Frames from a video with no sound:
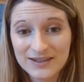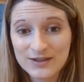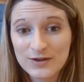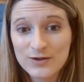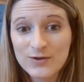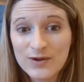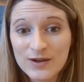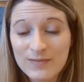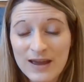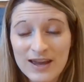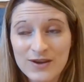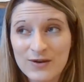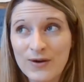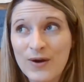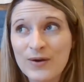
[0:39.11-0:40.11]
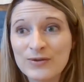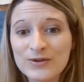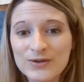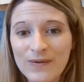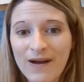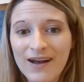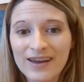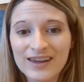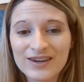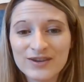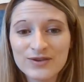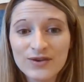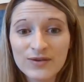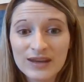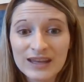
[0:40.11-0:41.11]
So you could make your own drawing and
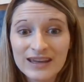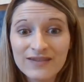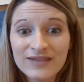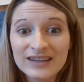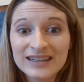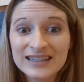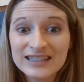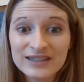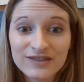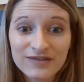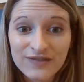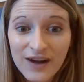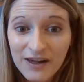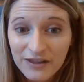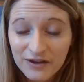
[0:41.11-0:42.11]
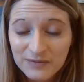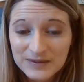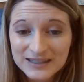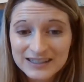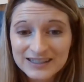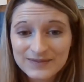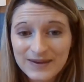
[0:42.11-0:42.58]
you don't even need to follow Mrs.